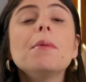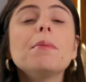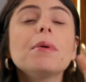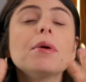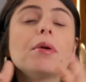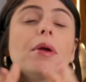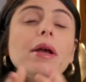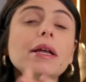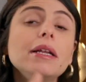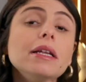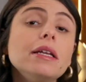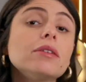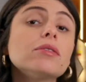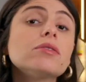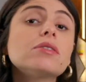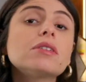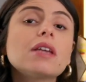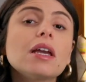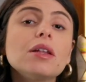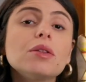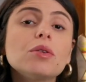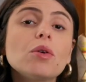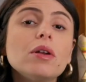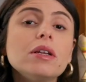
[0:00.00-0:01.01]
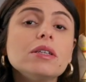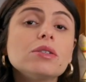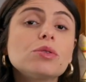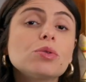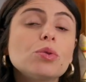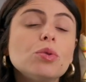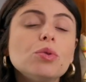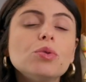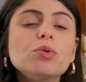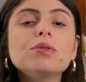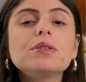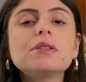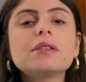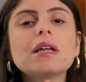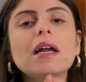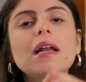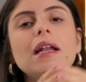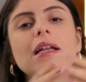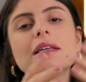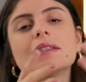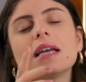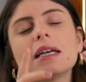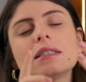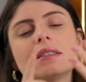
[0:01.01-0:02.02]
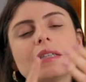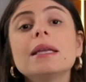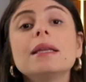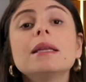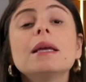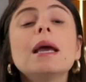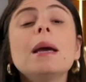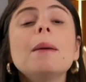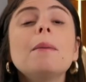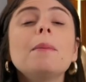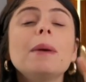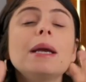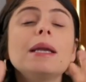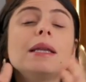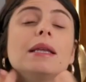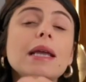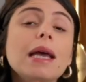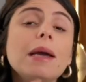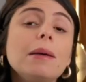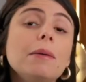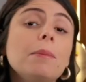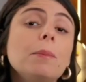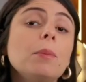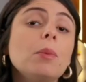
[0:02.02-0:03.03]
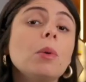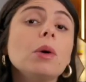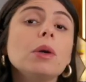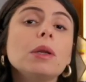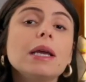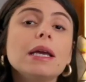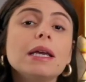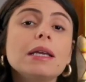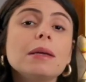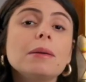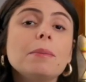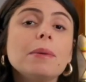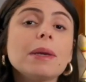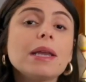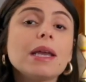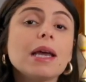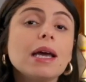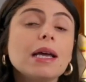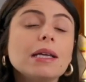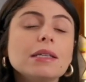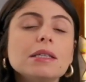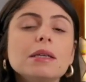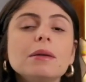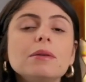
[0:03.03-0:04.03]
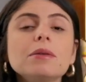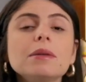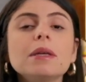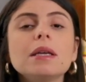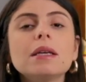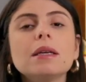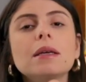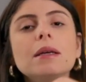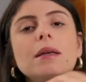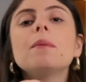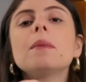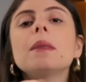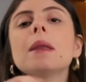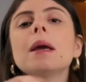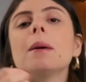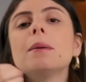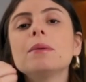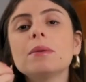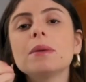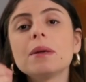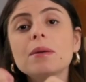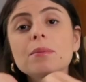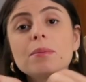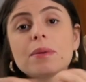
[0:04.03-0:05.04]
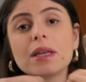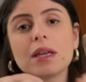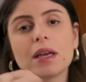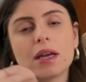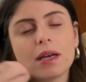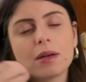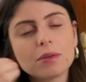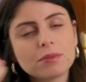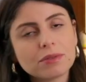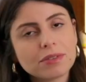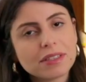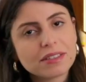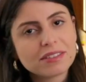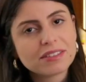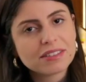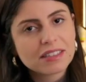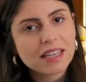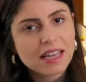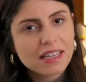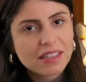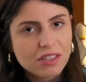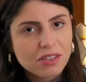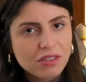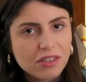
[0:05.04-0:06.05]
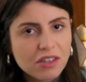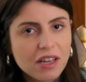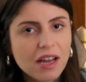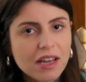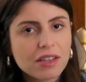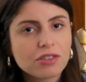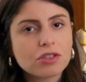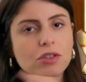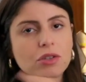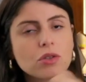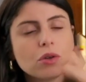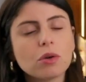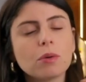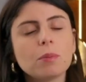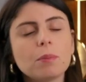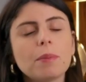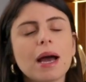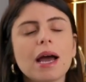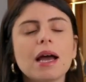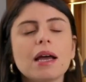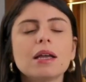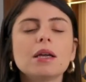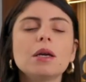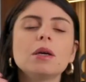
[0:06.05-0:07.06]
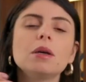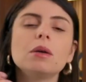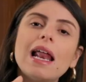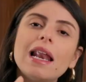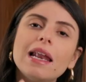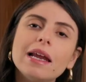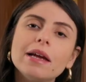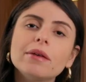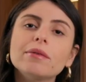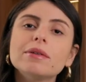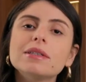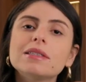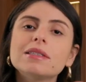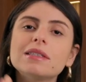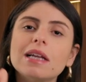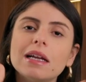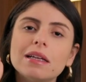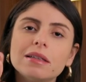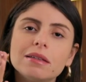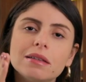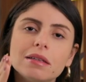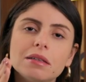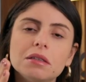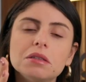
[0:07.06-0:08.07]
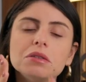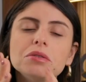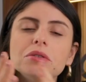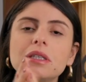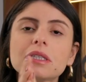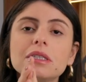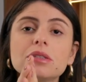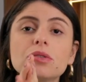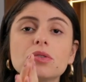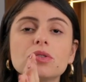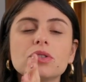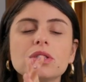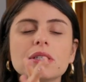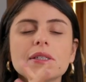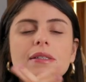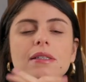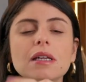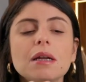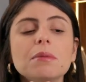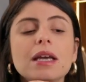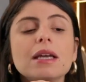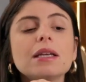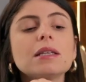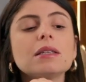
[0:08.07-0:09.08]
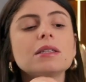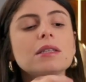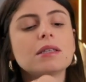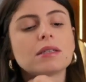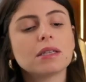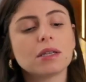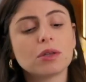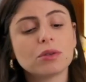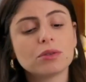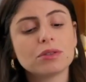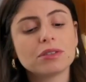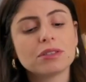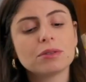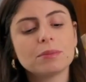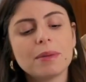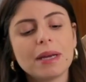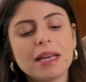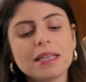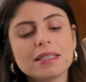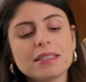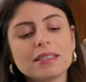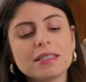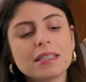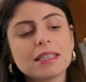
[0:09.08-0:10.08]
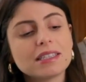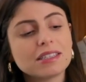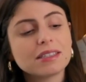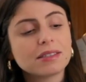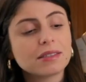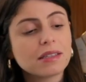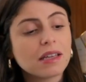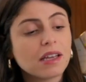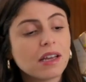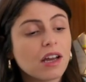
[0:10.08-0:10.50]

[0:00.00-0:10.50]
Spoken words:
but there are children who don't like them and get bullied because of it. If it becomes a psychological battle, or if the tongue is pushing into those spaces,